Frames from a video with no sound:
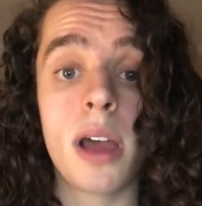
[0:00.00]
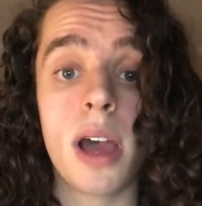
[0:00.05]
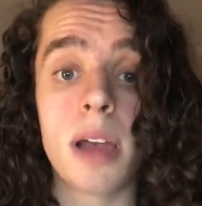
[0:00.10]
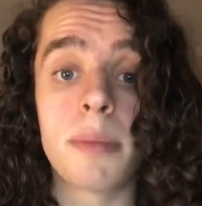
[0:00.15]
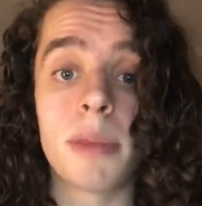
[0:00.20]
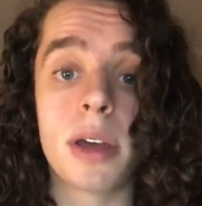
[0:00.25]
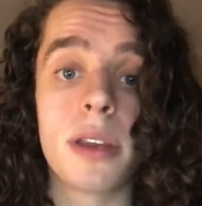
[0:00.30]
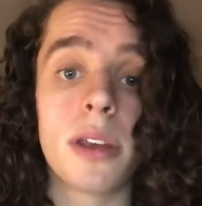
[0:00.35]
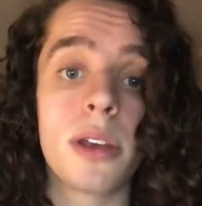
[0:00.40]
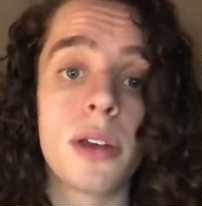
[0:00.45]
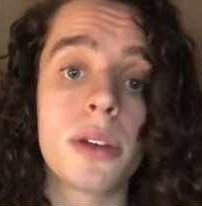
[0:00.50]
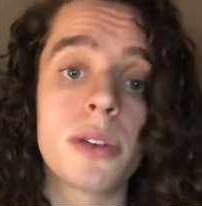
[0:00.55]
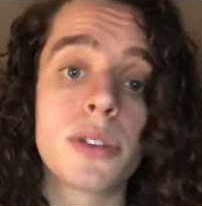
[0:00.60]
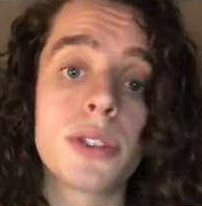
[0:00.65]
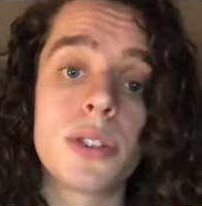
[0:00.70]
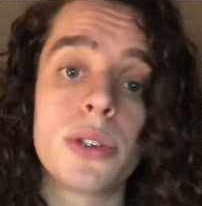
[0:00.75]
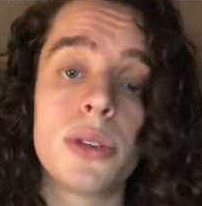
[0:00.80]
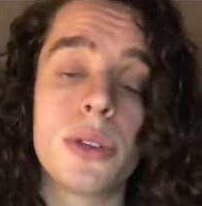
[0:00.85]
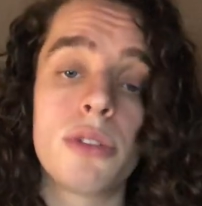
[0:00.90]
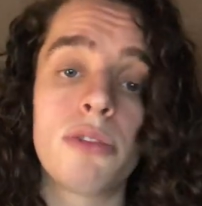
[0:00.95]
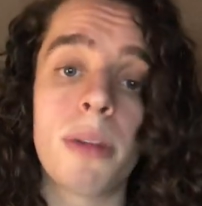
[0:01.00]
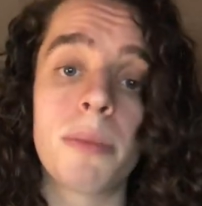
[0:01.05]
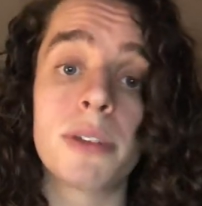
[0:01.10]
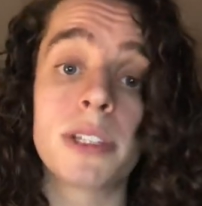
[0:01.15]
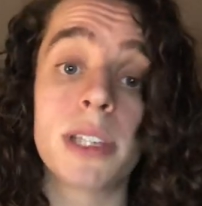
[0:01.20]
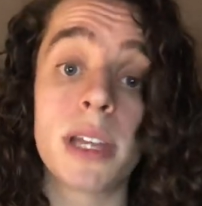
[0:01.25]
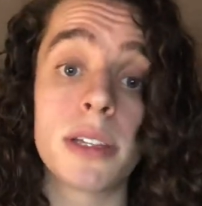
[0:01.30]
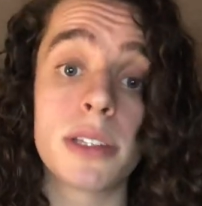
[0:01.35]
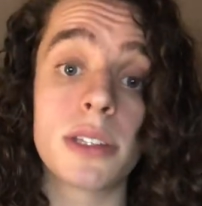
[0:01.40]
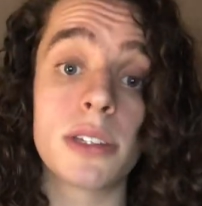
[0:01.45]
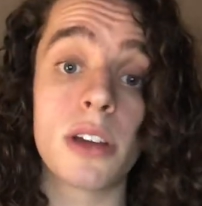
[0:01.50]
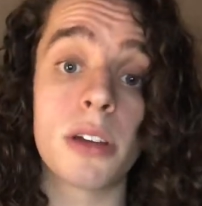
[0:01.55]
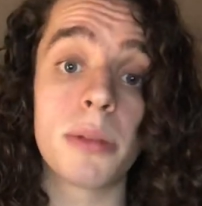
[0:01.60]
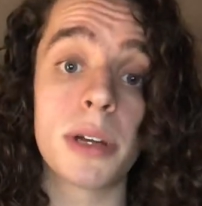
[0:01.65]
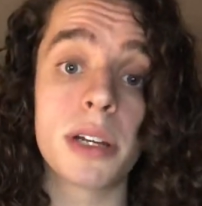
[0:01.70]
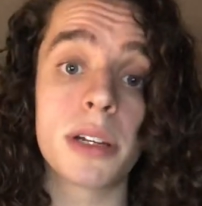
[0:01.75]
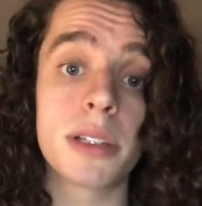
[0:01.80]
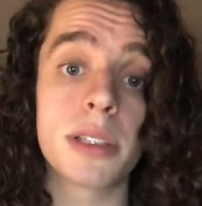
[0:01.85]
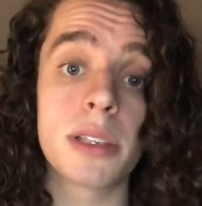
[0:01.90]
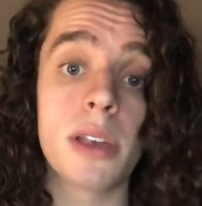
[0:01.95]
I'm not here to represent
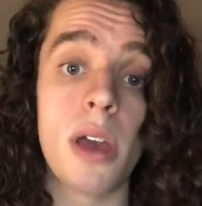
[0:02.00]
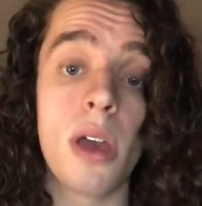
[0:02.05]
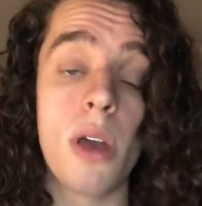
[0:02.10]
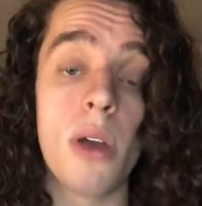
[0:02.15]
Starbucks